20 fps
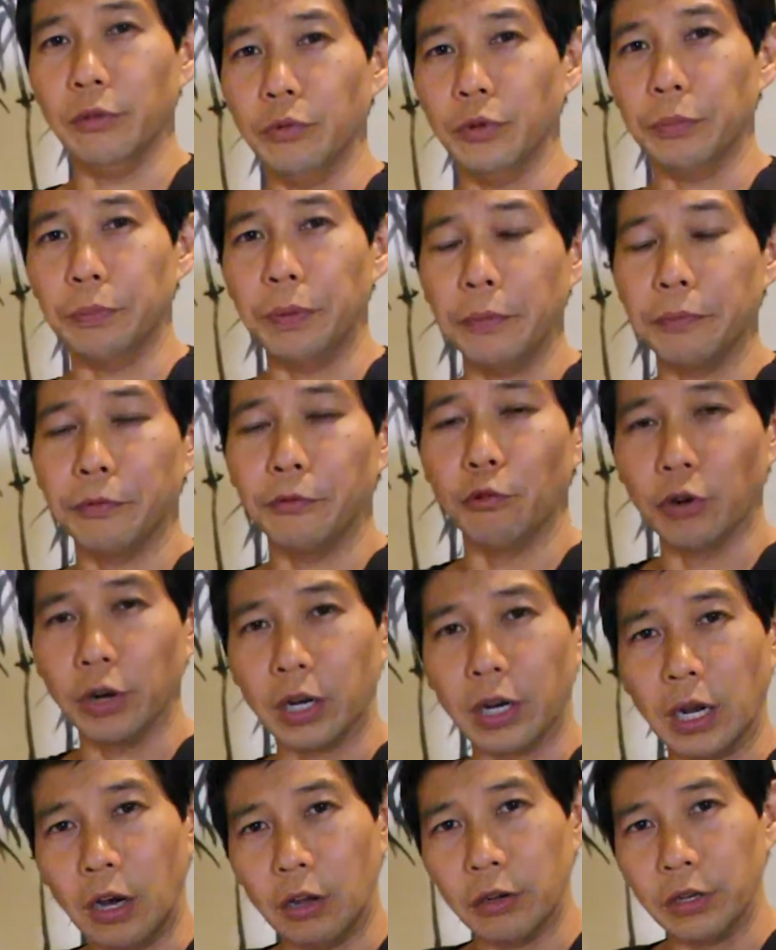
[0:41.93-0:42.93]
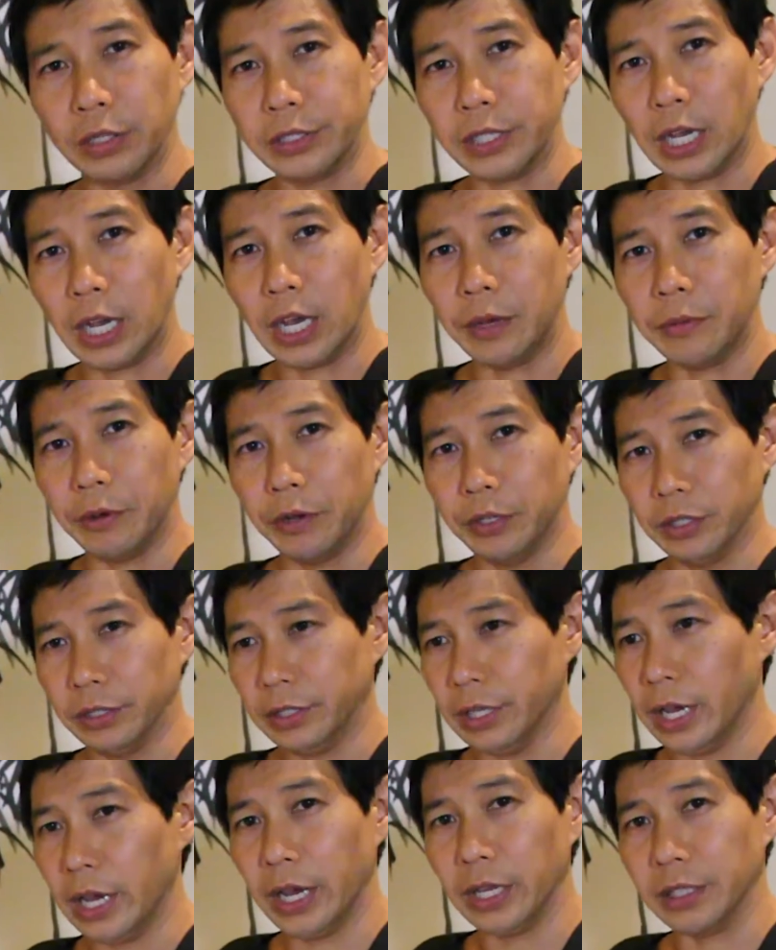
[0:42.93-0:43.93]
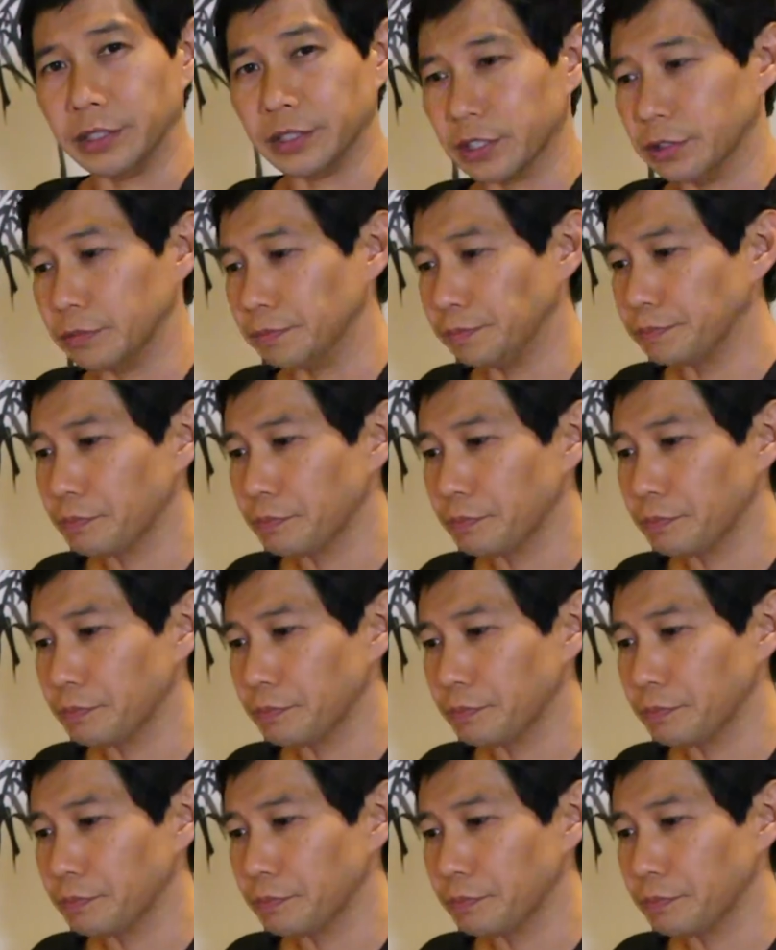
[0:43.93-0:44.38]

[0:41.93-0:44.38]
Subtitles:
we people work all the time on the desk,